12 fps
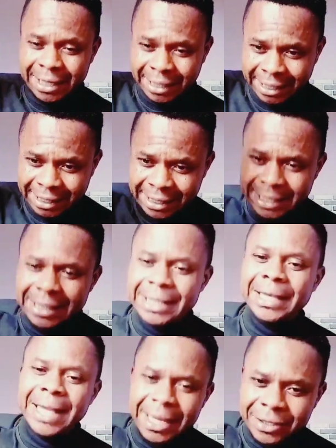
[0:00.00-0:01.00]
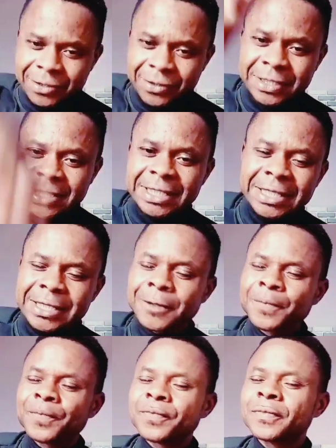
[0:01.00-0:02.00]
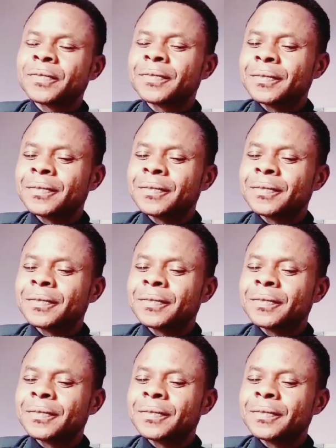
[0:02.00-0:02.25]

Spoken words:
And he let you see